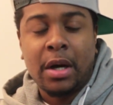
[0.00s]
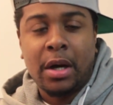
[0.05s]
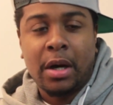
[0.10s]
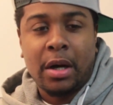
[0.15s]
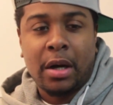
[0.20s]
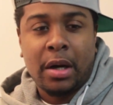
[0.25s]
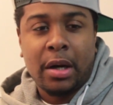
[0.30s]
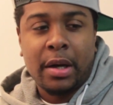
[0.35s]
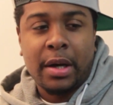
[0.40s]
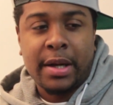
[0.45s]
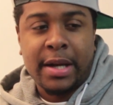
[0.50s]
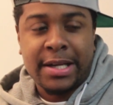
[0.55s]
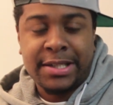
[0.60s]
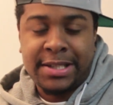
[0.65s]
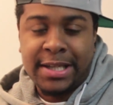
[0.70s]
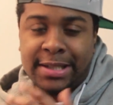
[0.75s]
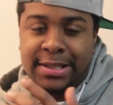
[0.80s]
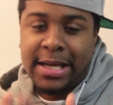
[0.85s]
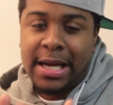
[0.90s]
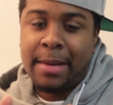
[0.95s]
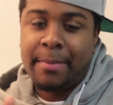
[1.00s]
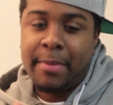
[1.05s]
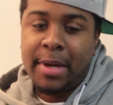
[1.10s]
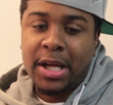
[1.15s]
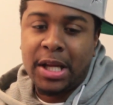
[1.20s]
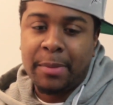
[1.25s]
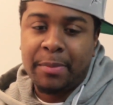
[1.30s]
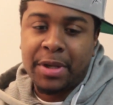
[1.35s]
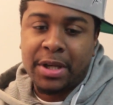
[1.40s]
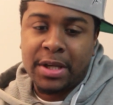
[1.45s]
And I say not
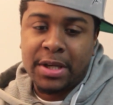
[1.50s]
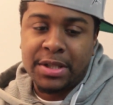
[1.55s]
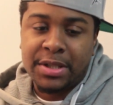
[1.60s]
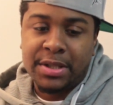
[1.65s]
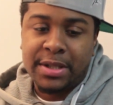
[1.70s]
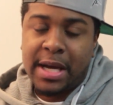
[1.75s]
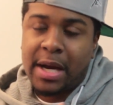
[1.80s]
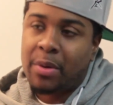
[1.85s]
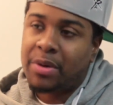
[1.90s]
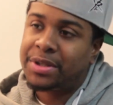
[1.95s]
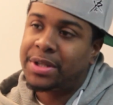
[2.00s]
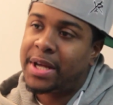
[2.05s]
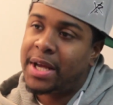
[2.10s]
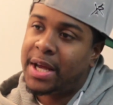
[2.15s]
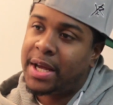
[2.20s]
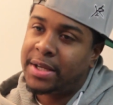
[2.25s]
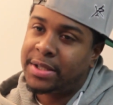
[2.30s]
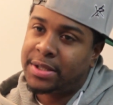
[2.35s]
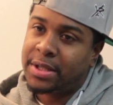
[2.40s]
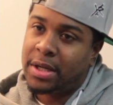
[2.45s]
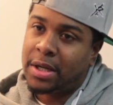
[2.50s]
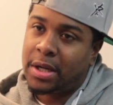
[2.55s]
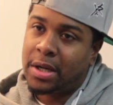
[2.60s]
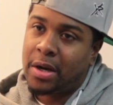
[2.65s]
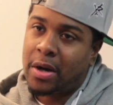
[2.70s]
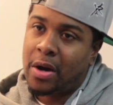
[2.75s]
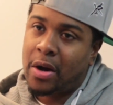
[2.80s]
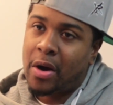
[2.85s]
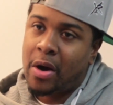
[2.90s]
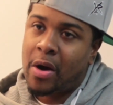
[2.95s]
many because nowadays
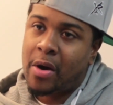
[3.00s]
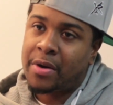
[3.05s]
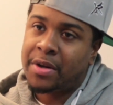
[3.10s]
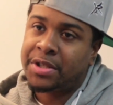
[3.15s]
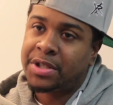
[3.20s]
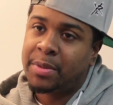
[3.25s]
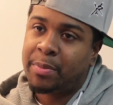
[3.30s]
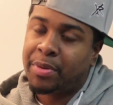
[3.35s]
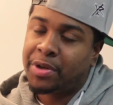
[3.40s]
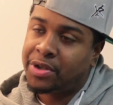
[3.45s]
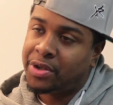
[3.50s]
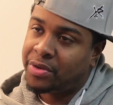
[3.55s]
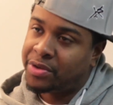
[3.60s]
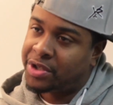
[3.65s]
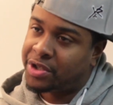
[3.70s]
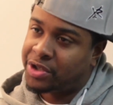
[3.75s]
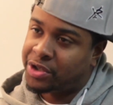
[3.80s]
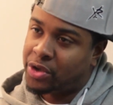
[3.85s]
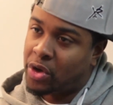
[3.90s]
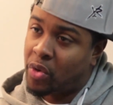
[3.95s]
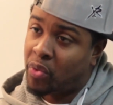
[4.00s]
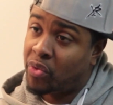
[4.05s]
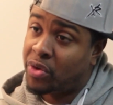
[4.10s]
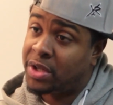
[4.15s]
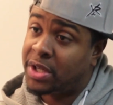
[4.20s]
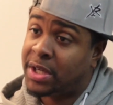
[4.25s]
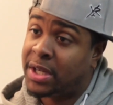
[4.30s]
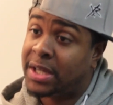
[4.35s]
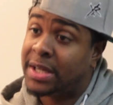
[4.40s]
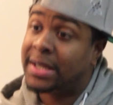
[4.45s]
artists and producers don't
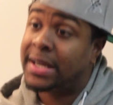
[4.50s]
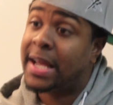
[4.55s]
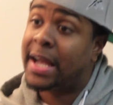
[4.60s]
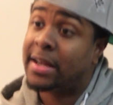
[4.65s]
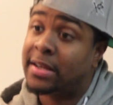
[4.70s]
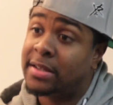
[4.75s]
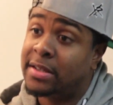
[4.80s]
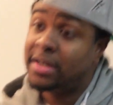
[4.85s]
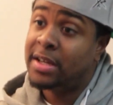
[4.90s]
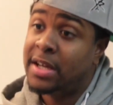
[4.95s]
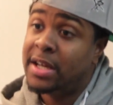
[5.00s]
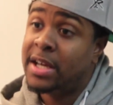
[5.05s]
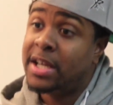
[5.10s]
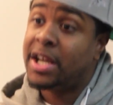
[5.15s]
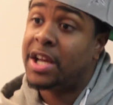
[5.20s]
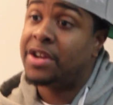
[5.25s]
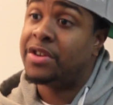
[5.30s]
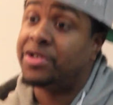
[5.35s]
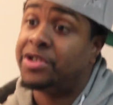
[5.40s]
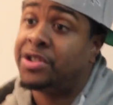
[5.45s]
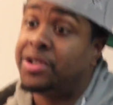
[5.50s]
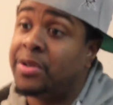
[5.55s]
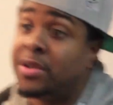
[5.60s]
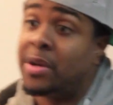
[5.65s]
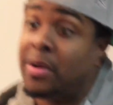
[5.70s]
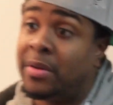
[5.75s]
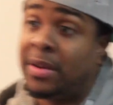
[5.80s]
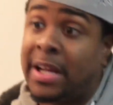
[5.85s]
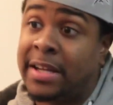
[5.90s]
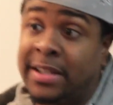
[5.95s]
really connect in the
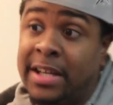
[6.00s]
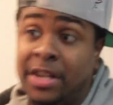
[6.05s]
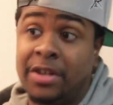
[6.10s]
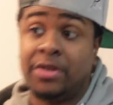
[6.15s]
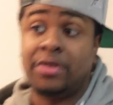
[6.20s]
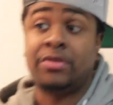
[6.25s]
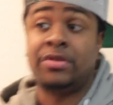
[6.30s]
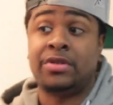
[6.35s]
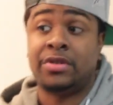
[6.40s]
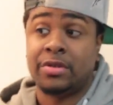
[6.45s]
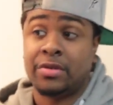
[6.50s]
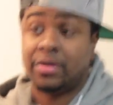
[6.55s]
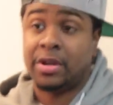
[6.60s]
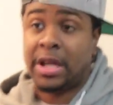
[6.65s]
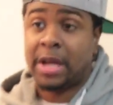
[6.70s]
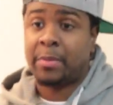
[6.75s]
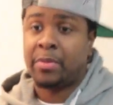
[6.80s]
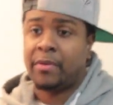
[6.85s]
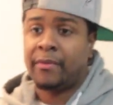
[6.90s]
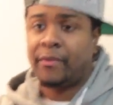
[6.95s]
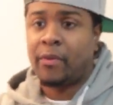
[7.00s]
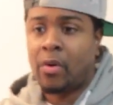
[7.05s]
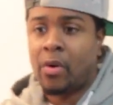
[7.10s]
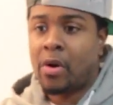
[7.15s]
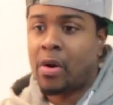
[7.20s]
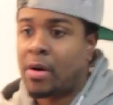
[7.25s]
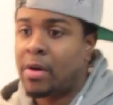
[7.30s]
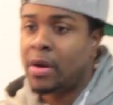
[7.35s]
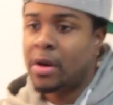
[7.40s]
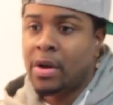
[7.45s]
studio like they used to. Like
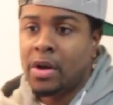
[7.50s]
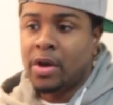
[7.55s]
before,